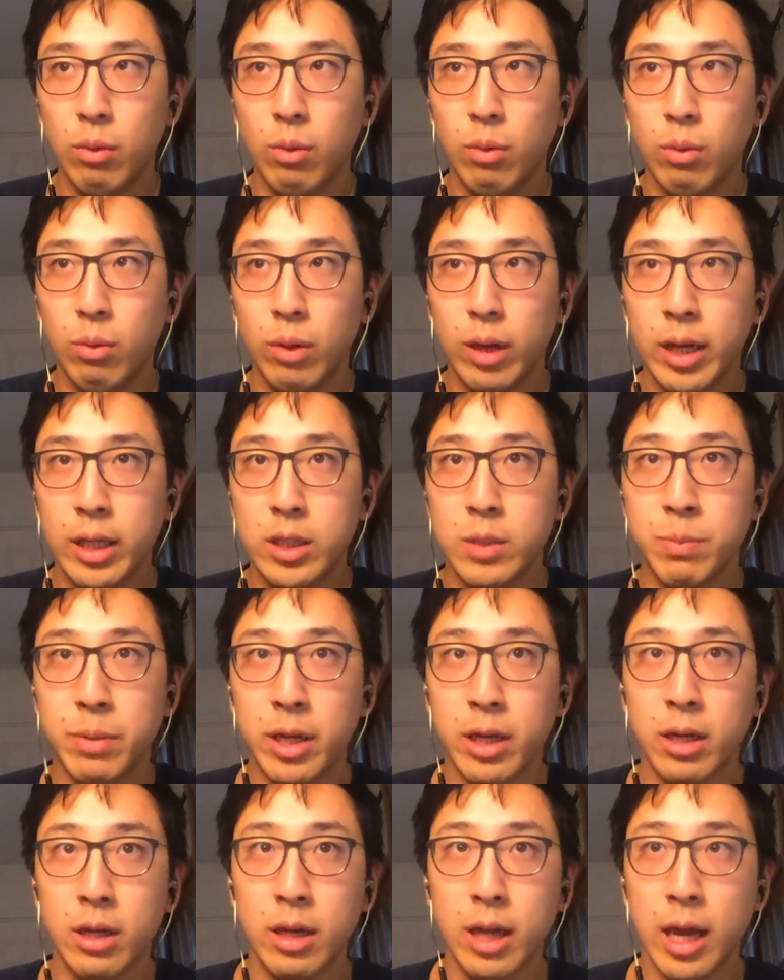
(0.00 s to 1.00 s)
it's
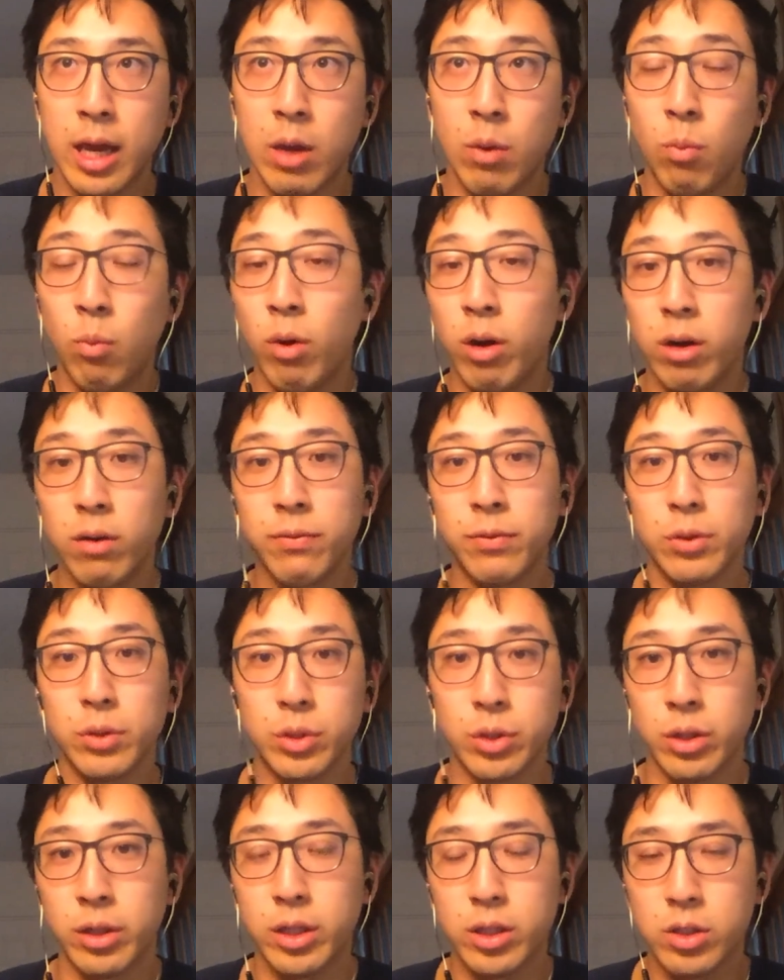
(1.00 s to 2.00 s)
been a wonderful
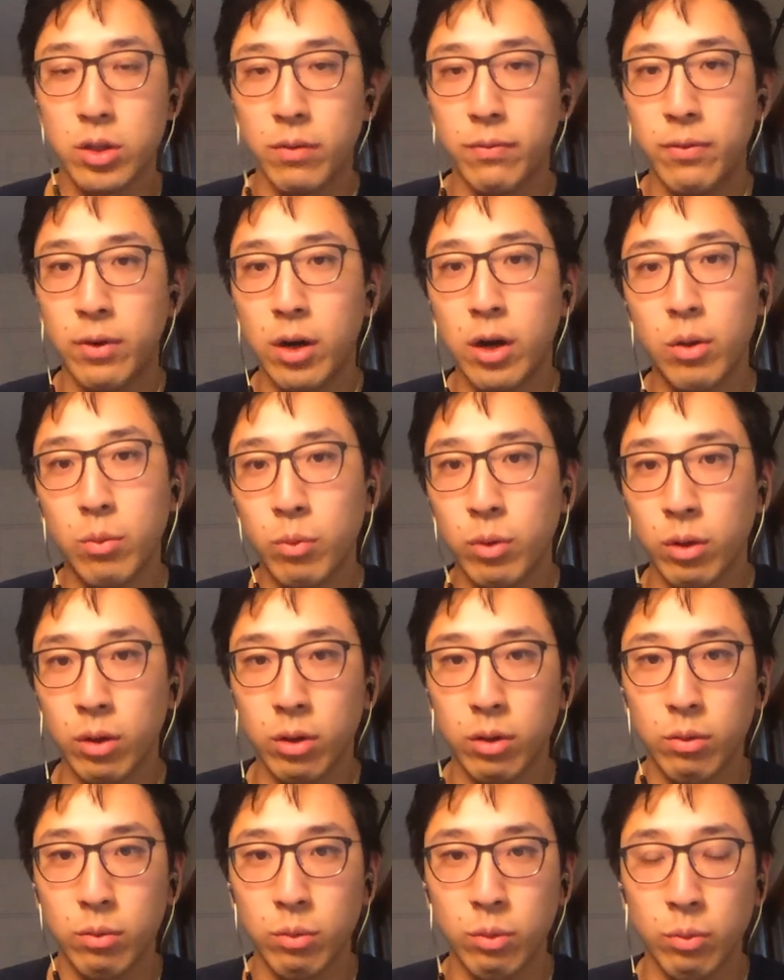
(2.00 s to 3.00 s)
journey so far, and
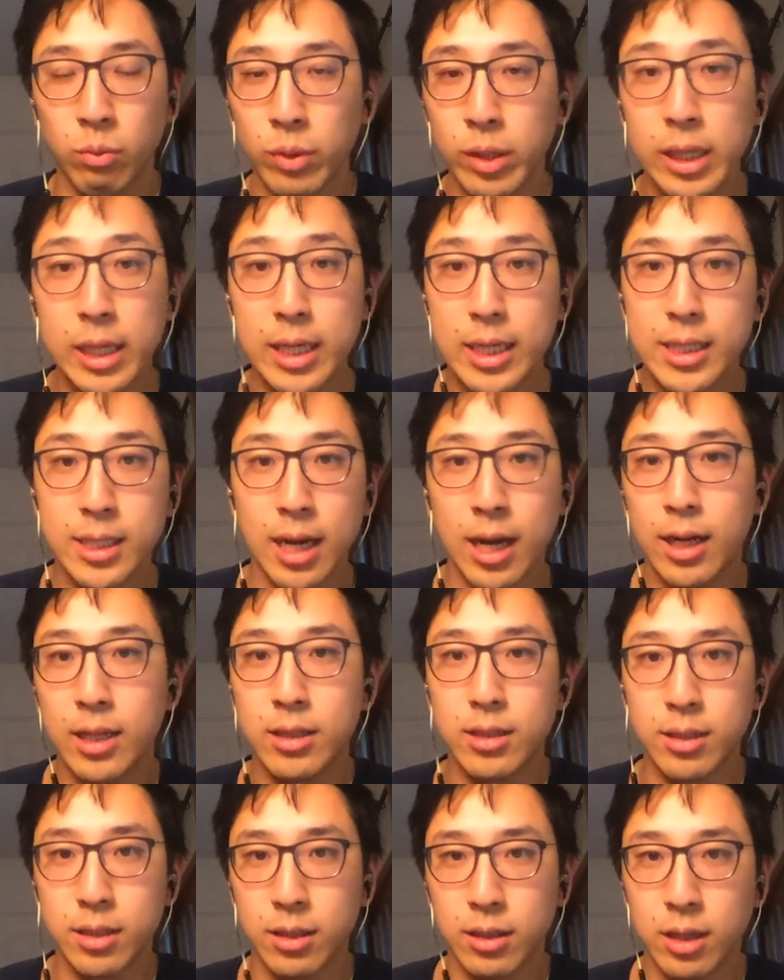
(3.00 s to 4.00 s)
we're really excited
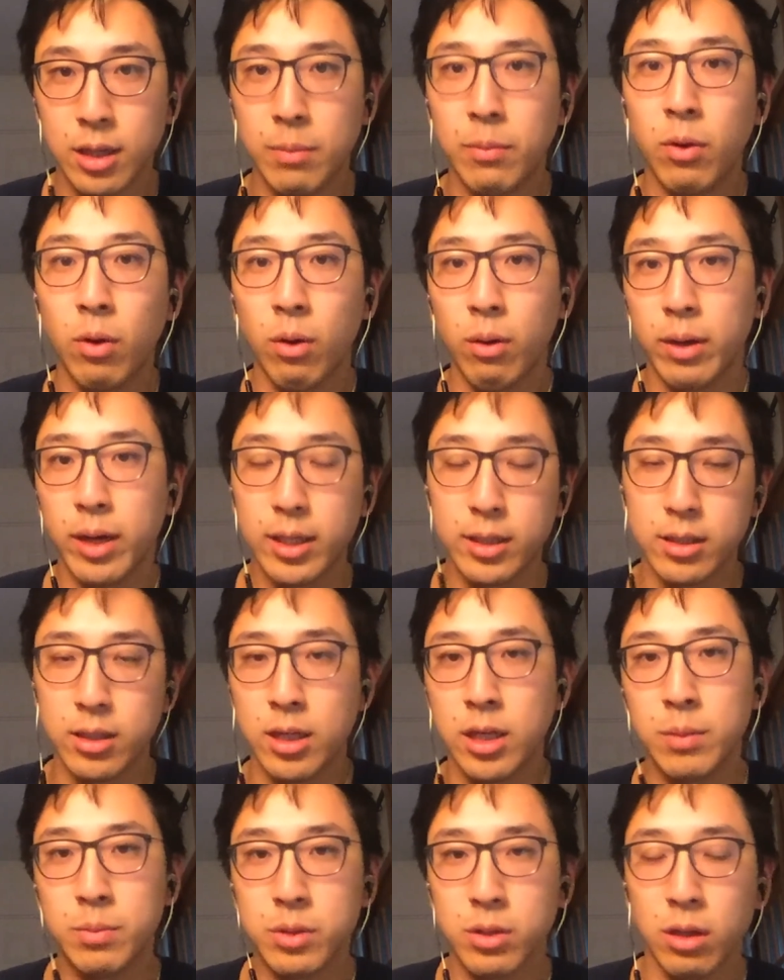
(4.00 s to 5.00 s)
to keep growing and to
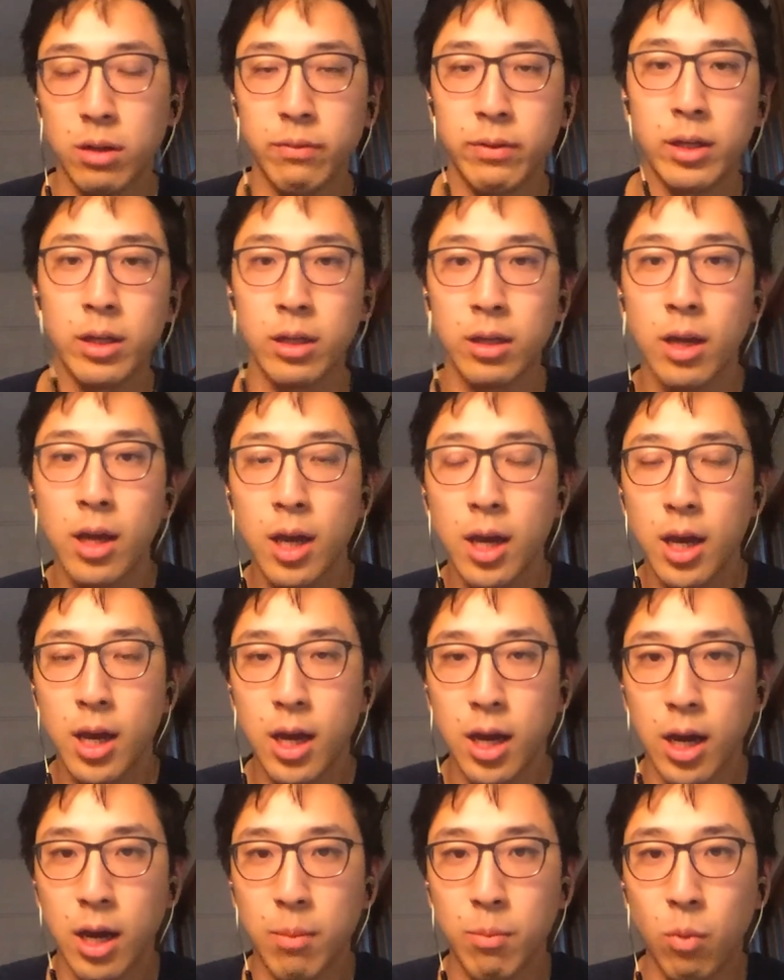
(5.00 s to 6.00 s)
keep serving
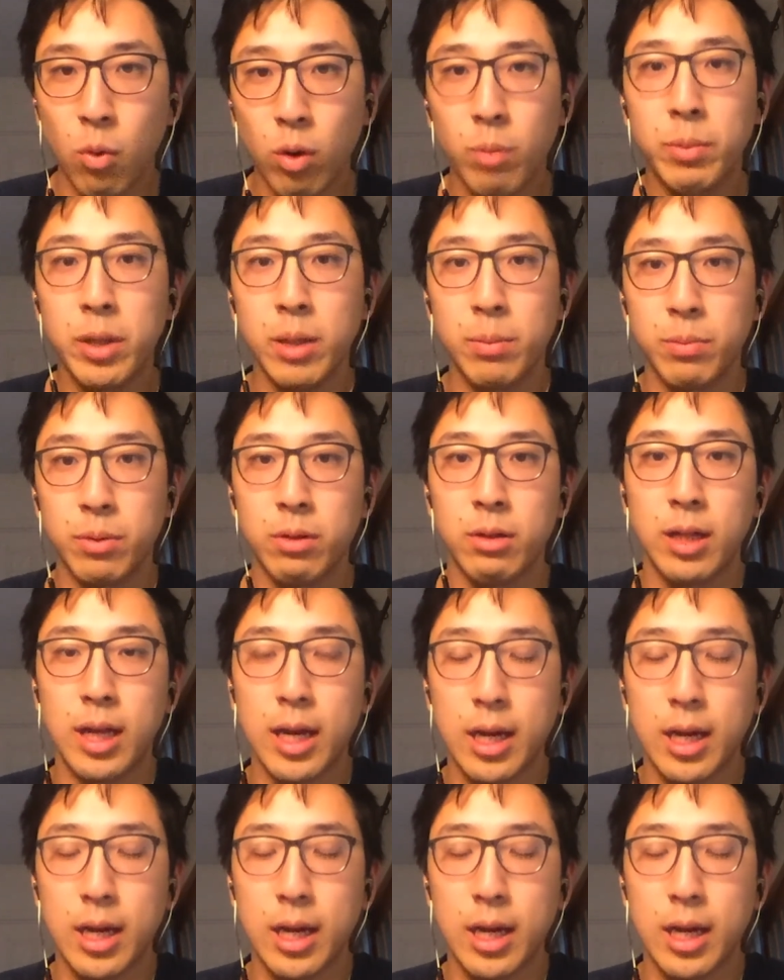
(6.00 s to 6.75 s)
more people at